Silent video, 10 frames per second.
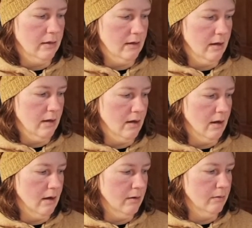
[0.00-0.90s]

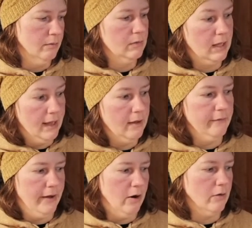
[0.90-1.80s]
the King of
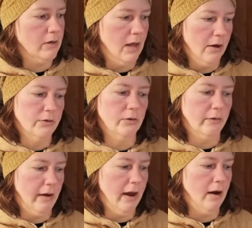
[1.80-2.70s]
Air, or the Elder
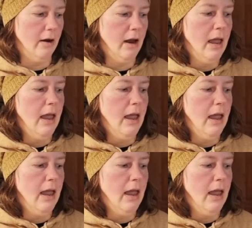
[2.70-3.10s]
of Air,